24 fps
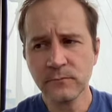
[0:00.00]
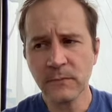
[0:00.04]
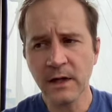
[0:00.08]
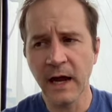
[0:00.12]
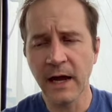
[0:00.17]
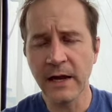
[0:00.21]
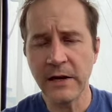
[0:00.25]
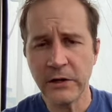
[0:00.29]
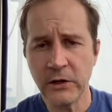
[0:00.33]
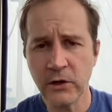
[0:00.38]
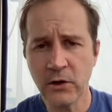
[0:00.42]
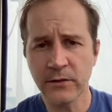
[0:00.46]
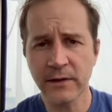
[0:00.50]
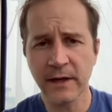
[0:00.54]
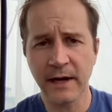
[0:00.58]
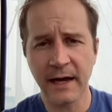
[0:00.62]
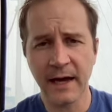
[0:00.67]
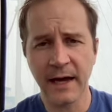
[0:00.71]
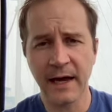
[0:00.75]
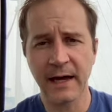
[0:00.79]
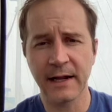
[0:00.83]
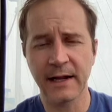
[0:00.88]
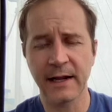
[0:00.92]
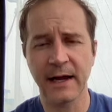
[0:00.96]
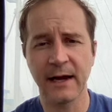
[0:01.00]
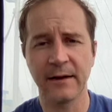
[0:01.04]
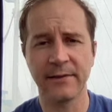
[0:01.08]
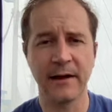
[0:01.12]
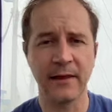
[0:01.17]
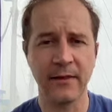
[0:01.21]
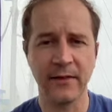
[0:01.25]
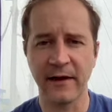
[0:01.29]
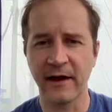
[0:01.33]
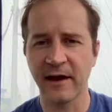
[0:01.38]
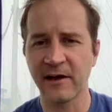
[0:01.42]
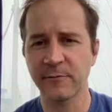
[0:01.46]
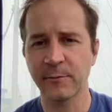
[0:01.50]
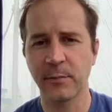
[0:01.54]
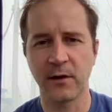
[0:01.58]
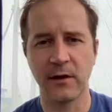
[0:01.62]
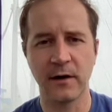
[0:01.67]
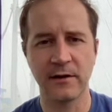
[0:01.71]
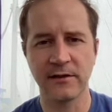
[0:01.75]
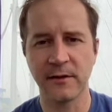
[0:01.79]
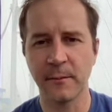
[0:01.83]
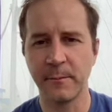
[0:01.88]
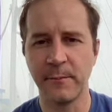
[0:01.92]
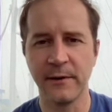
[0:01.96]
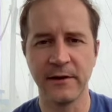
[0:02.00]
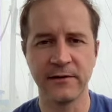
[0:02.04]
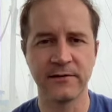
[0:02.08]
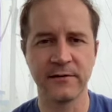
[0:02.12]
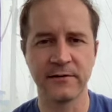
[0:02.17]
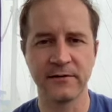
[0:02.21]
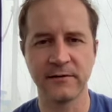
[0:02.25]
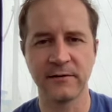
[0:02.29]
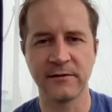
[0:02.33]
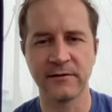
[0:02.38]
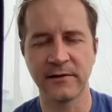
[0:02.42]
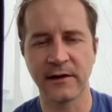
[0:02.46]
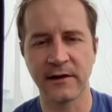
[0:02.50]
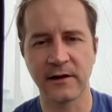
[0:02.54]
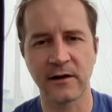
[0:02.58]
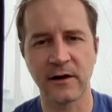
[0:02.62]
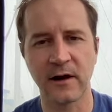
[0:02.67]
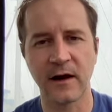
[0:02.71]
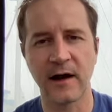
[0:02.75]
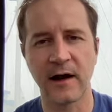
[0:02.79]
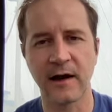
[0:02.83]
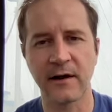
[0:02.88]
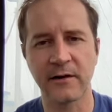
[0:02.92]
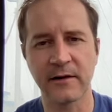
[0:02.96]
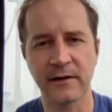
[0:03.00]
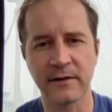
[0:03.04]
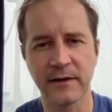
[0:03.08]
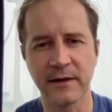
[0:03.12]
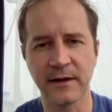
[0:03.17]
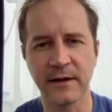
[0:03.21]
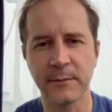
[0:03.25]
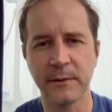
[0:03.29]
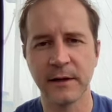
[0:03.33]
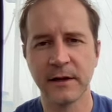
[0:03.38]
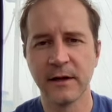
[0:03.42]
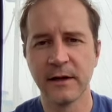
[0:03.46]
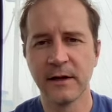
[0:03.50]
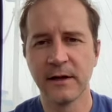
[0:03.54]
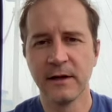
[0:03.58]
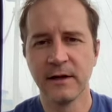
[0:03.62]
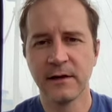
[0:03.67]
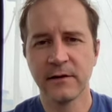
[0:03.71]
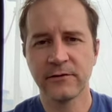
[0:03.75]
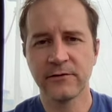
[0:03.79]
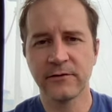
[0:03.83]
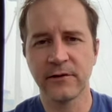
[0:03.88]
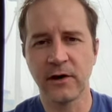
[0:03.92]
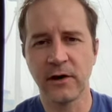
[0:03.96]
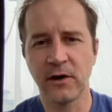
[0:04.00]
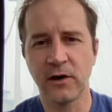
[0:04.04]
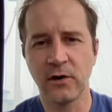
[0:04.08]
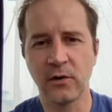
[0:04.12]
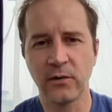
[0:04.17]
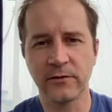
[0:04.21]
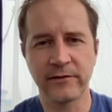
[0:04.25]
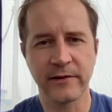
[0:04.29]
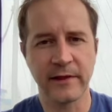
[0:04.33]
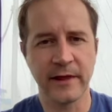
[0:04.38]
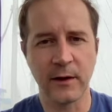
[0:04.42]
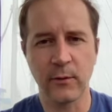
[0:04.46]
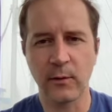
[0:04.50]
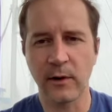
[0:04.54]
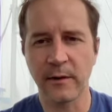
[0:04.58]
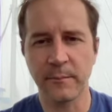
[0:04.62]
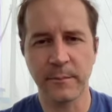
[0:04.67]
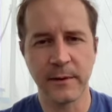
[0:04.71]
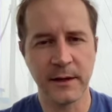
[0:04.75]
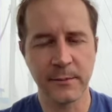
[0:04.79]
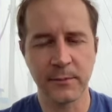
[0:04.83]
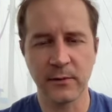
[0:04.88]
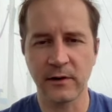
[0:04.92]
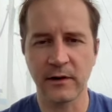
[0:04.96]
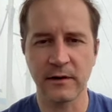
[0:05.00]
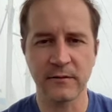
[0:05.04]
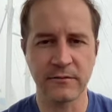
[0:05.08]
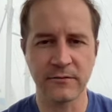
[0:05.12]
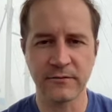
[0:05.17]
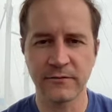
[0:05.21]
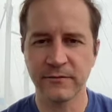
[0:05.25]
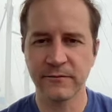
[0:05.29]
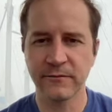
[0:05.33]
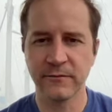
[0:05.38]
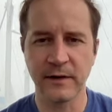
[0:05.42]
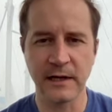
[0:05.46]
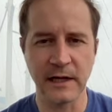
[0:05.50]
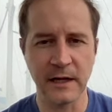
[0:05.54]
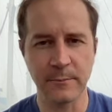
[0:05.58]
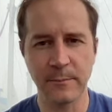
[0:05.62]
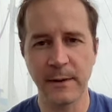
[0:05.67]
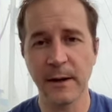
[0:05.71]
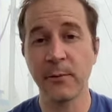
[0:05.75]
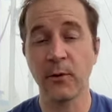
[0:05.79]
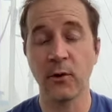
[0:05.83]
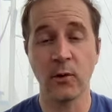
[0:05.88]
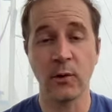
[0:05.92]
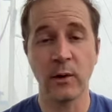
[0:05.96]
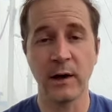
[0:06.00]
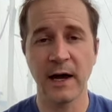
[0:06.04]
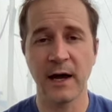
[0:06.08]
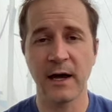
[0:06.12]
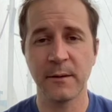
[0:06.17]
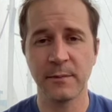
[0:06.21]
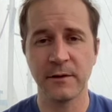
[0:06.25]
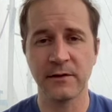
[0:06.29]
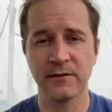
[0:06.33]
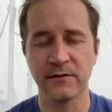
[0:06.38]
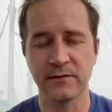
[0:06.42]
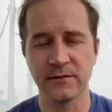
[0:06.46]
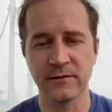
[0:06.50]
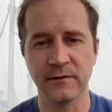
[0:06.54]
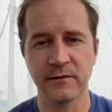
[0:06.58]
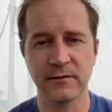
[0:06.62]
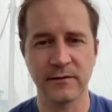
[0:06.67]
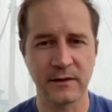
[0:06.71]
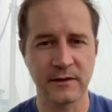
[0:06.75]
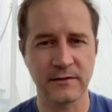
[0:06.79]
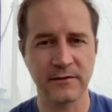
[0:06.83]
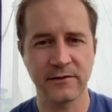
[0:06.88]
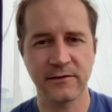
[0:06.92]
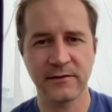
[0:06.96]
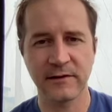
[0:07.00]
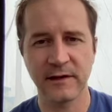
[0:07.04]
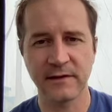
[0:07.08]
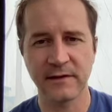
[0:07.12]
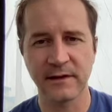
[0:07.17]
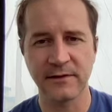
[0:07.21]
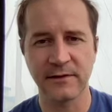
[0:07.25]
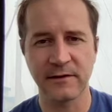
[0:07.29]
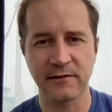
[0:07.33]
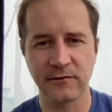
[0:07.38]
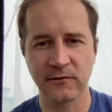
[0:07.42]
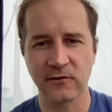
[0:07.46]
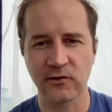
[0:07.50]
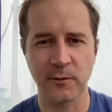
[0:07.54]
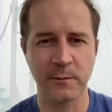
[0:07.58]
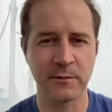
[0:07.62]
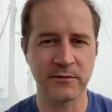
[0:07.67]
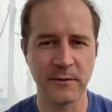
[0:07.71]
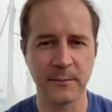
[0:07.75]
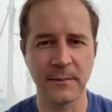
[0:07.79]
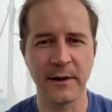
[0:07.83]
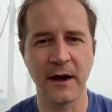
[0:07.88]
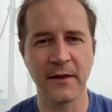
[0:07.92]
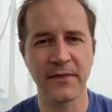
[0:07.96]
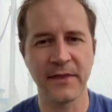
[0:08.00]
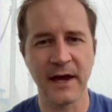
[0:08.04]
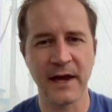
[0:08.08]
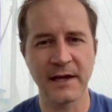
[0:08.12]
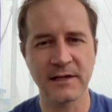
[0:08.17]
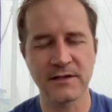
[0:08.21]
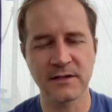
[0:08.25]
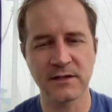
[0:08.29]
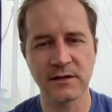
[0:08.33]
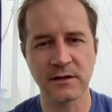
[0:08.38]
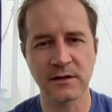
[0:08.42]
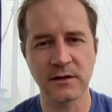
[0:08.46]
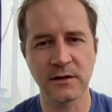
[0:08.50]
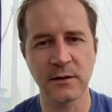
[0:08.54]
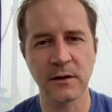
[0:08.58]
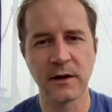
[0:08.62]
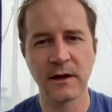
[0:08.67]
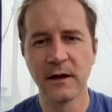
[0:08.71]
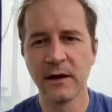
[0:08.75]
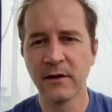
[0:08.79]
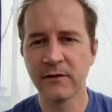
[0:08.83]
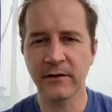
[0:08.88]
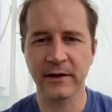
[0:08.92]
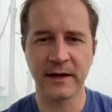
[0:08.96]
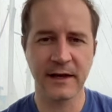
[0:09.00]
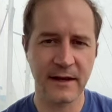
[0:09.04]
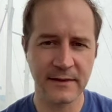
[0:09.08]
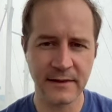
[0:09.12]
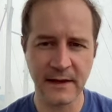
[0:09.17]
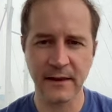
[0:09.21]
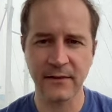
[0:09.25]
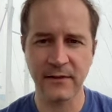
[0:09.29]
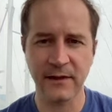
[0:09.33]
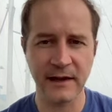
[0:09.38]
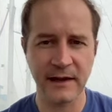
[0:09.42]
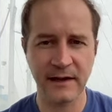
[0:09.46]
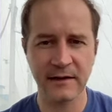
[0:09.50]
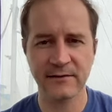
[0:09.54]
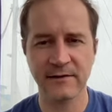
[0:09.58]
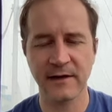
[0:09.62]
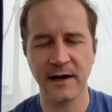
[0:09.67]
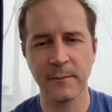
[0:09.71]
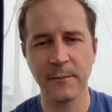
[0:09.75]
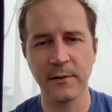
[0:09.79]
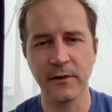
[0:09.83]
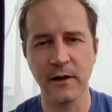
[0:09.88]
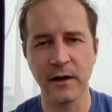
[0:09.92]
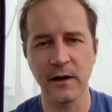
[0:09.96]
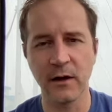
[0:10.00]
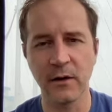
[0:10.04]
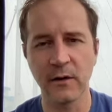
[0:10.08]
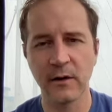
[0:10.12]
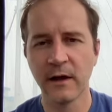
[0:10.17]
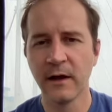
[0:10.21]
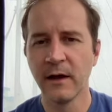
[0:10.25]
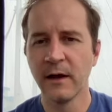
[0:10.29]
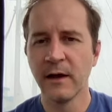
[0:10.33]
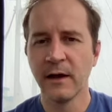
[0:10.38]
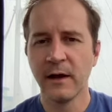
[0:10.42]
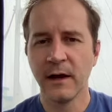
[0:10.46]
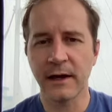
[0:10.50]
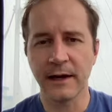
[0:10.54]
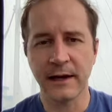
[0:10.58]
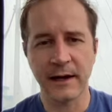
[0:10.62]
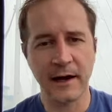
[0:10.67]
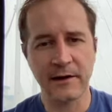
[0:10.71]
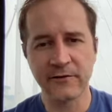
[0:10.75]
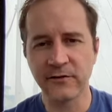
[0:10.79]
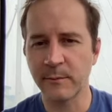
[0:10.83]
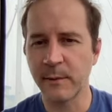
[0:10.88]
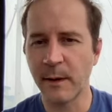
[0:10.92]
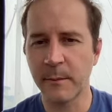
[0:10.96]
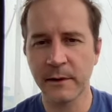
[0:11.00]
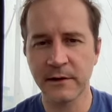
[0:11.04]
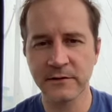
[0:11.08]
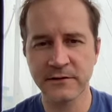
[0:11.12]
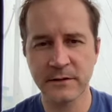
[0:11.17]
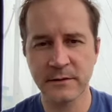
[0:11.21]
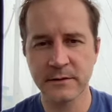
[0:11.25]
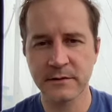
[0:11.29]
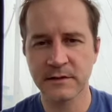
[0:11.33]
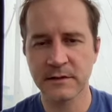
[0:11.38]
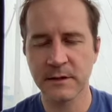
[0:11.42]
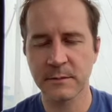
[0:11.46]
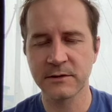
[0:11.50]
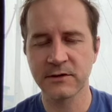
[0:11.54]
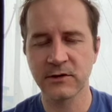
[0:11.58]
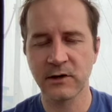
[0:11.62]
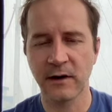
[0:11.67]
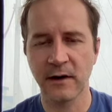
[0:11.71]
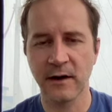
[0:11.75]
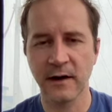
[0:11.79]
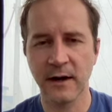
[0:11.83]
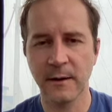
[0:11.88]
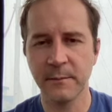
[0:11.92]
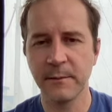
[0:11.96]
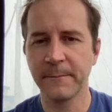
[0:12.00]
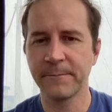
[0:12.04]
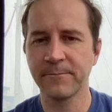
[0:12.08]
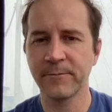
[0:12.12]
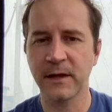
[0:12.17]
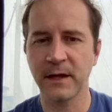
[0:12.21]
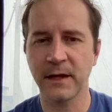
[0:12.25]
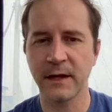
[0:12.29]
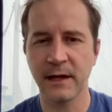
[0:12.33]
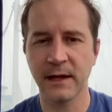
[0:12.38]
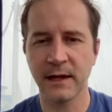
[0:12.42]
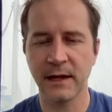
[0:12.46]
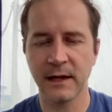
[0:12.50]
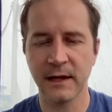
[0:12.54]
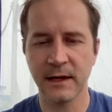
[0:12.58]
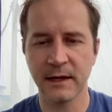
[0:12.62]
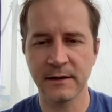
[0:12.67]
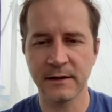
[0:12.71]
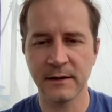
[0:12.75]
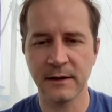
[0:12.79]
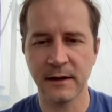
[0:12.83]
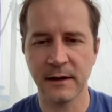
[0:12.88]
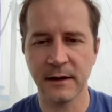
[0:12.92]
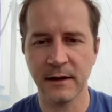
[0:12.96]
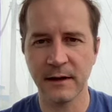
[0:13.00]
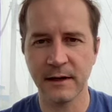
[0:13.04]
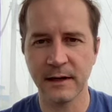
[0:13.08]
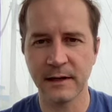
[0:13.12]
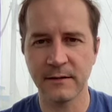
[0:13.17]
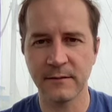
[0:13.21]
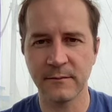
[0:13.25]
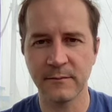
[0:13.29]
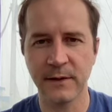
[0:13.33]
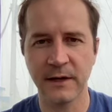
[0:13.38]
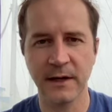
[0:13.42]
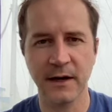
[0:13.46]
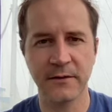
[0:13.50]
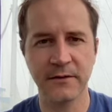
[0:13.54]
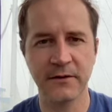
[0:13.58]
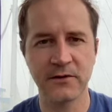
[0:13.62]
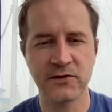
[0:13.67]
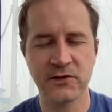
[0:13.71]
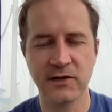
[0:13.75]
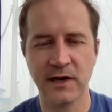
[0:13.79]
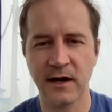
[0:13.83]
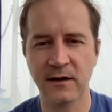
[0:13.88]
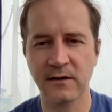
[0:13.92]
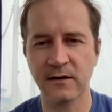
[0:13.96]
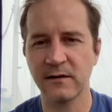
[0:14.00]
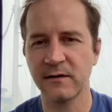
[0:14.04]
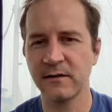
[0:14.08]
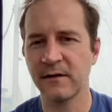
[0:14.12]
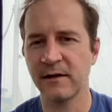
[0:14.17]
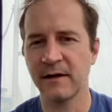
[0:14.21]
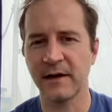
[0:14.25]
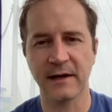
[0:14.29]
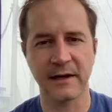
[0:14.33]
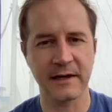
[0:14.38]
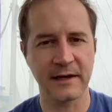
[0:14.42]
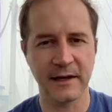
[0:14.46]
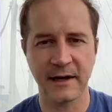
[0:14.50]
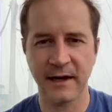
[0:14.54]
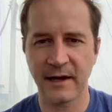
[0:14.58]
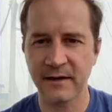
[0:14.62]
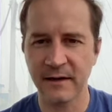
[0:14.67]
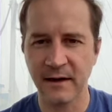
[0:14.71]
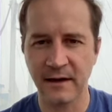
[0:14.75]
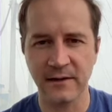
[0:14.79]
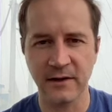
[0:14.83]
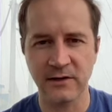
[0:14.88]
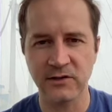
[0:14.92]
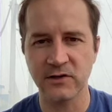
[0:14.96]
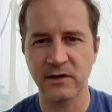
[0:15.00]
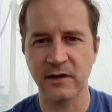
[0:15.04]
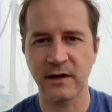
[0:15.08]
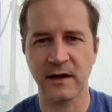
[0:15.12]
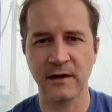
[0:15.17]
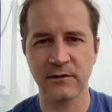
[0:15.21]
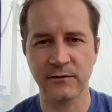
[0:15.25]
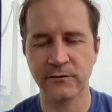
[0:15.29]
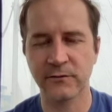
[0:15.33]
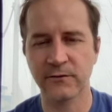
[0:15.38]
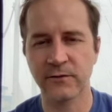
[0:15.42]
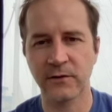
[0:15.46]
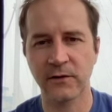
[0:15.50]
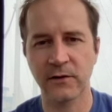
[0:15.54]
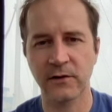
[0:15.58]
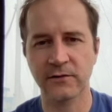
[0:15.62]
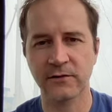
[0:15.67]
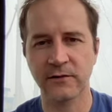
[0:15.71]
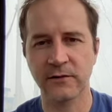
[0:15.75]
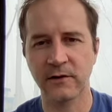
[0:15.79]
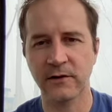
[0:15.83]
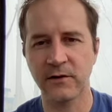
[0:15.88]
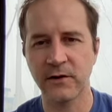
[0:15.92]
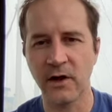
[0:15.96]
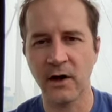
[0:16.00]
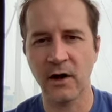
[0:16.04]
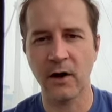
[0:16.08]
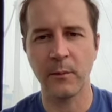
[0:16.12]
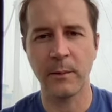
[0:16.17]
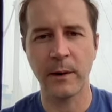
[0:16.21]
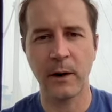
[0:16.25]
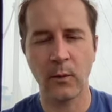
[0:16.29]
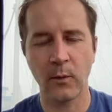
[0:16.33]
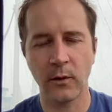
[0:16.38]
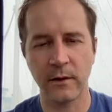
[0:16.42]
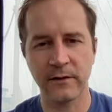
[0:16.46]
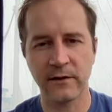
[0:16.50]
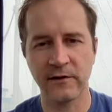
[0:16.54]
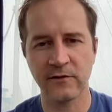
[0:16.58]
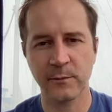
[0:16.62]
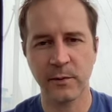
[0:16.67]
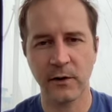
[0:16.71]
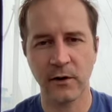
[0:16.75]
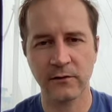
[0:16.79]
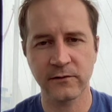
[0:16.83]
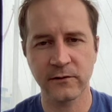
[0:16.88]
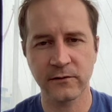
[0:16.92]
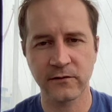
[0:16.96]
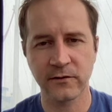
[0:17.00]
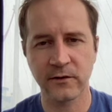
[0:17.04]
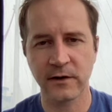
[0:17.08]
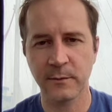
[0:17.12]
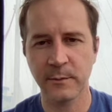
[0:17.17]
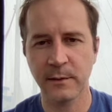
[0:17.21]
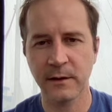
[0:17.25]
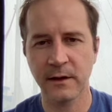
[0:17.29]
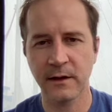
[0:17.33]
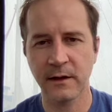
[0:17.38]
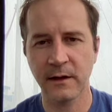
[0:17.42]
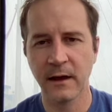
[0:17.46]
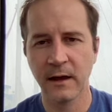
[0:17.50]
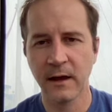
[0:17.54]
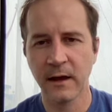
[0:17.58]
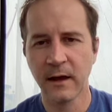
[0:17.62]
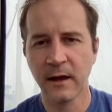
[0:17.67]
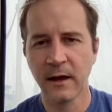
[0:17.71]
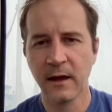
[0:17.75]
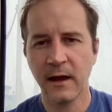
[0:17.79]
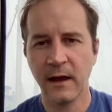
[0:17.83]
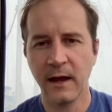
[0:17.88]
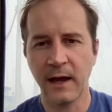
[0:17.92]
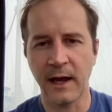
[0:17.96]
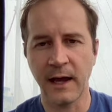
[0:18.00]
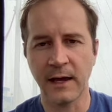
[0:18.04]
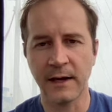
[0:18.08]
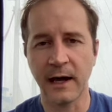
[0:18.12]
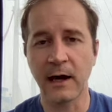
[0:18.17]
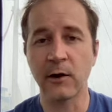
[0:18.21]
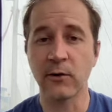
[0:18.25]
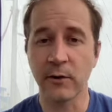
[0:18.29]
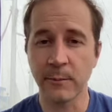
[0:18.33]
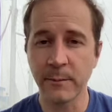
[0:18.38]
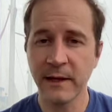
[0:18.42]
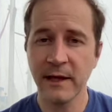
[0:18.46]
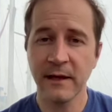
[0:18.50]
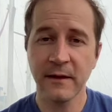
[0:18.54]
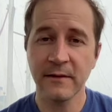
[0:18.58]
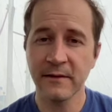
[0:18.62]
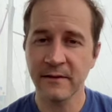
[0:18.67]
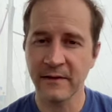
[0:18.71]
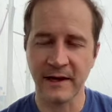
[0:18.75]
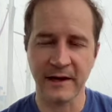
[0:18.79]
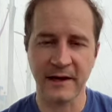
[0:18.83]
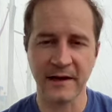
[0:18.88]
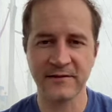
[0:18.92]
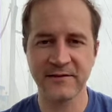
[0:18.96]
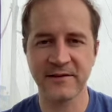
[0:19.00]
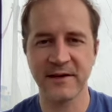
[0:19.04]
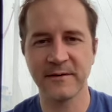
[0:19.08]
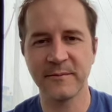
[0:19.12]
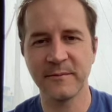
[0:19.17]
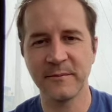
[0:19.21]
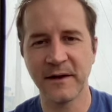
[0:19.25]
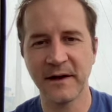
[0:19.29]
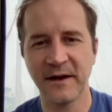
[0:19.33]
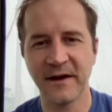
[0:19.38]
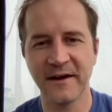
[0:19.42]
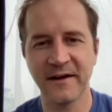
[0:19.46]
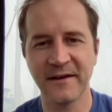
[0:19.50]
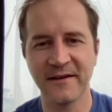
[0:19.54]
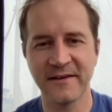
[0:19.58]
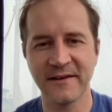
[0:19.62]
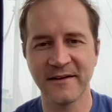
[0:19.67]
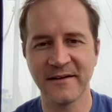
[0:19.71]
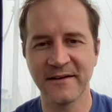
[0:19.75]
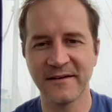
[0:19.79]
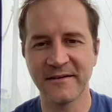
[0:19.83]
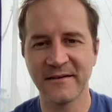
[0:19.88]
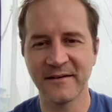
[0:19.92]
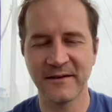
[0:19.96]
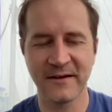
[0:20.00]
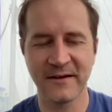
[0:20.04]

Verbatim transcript: I knew that I had to have that last part, the businesses that are hiring them. So so that way people could, you know, people who had businesses could see that this group is about that too. So again, that link is down below. And guys, remember to subscribe and uh, and be on this channel. Again, I'll let you guys first know about when these postings are going to be, and I'll repeat, like I said uh, in uh,